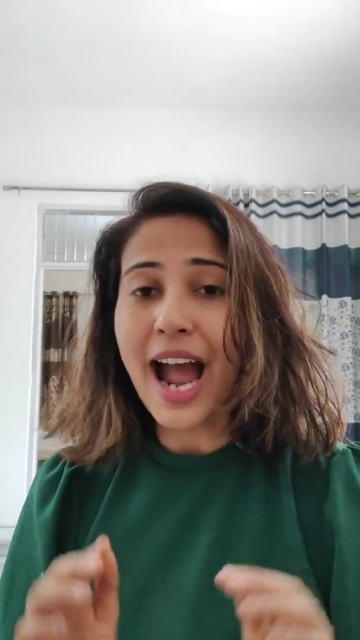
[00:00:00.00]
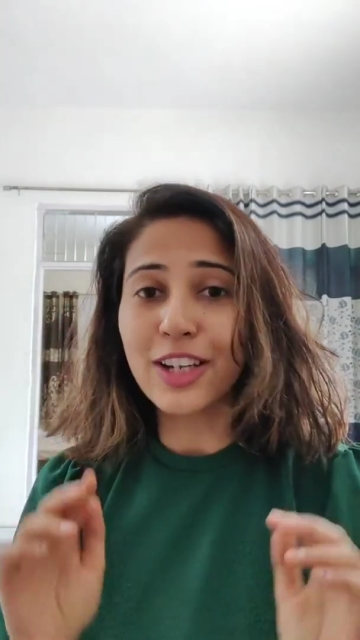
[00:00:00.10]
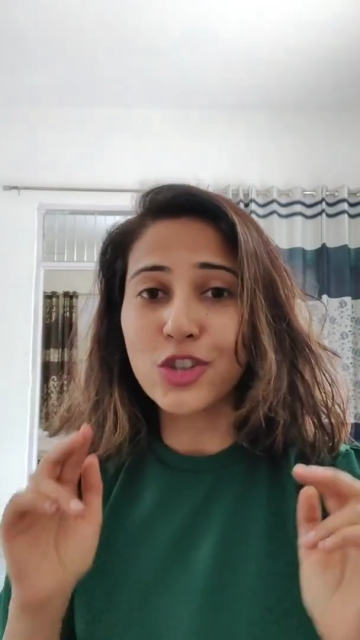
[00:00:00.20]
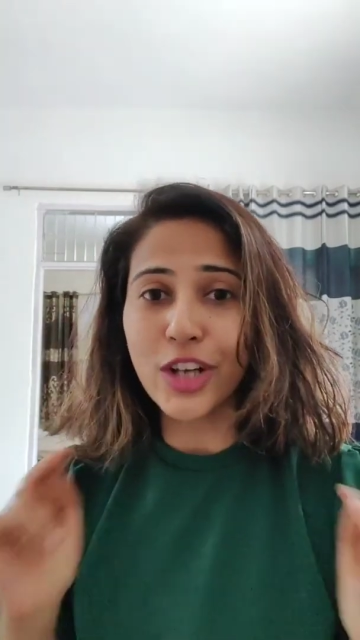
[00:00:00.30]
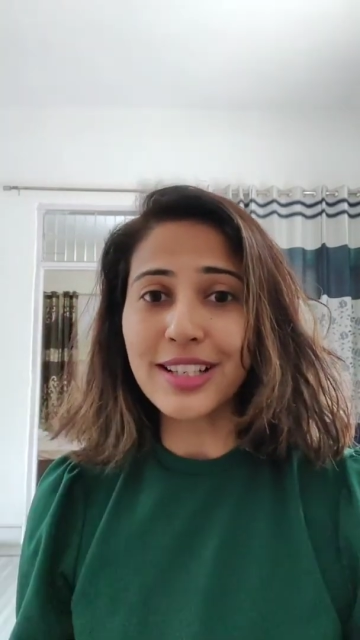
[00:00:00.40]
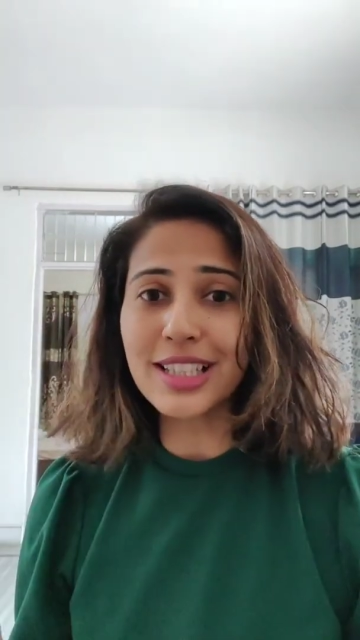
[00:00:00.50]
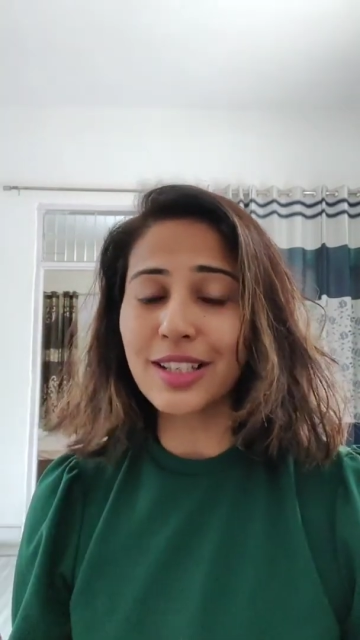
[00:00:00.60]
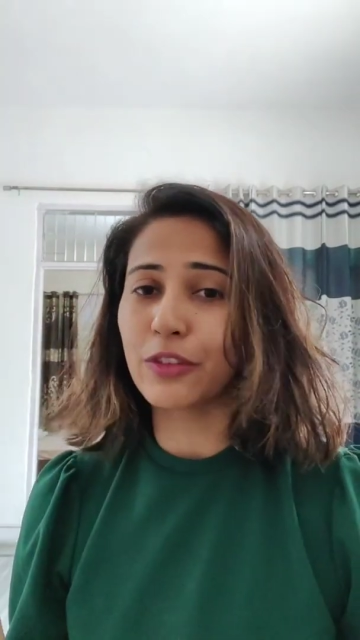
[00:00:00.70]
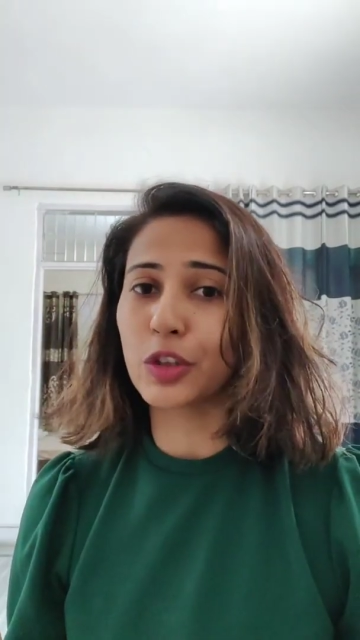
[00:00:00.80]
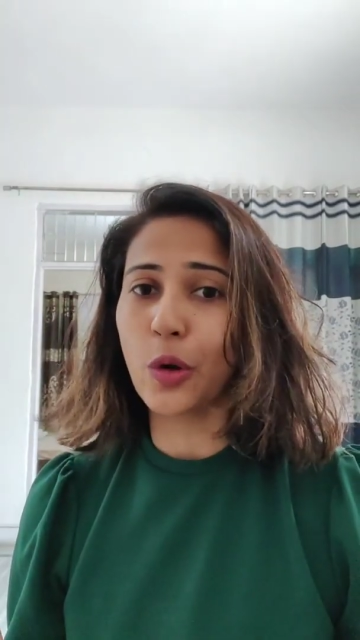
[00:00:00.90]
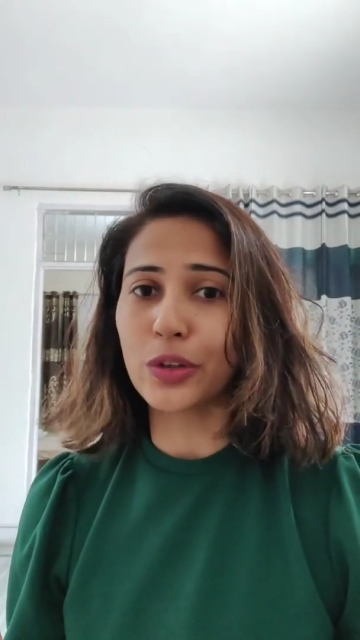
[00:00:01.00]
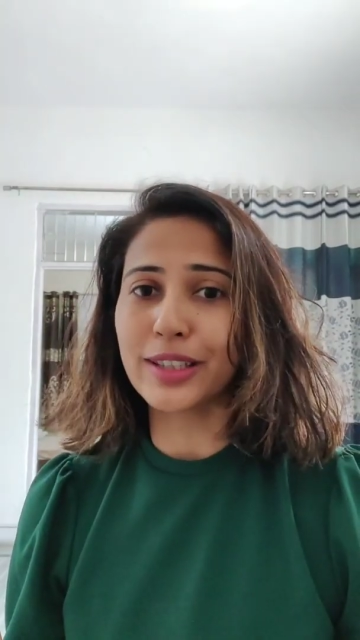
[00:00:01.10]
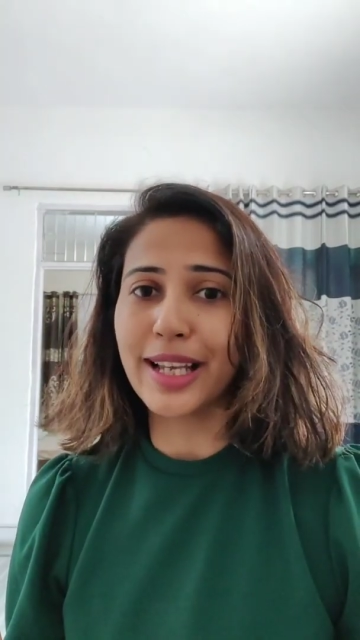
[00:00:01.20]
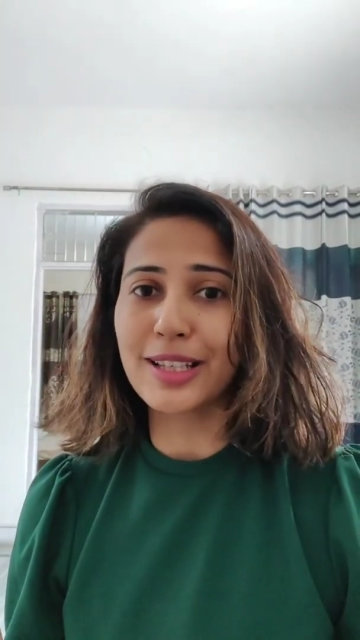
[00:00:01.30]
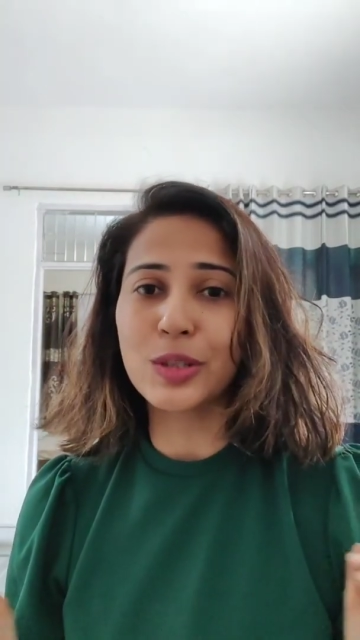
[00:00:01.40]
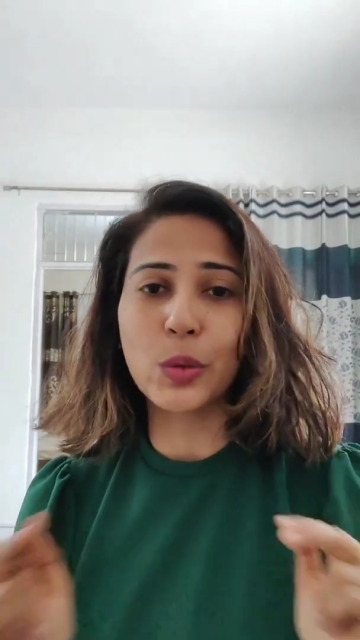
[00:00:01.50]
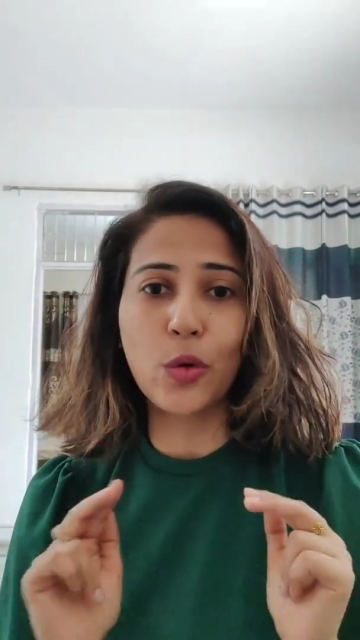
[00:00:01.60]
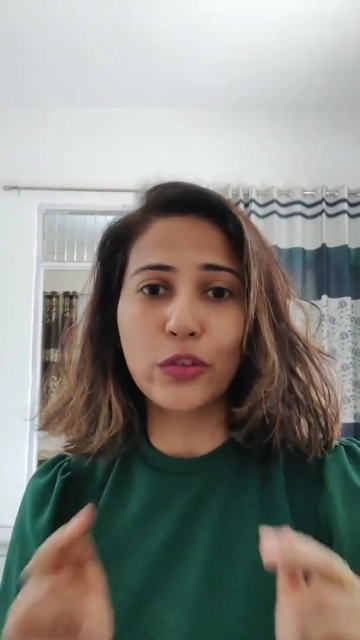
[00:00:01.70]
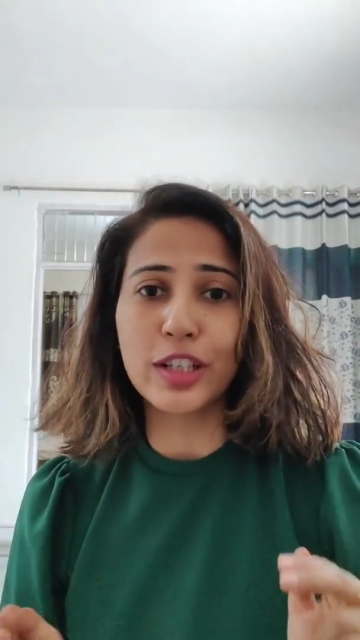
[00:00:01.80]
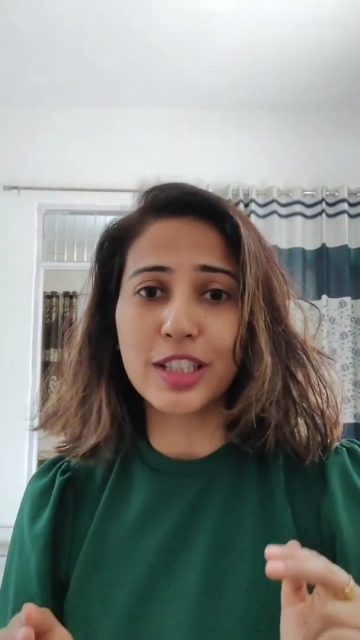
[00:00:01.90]
And just if the doctor tells you
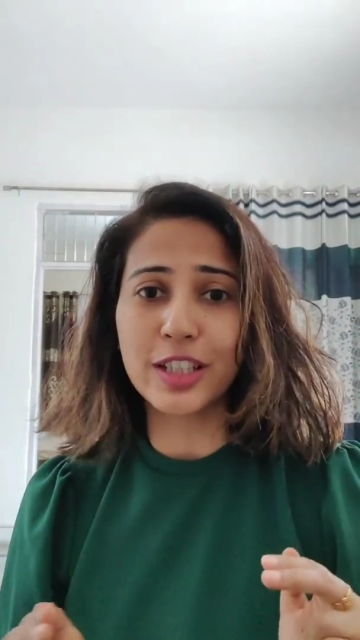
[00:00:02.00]
go for a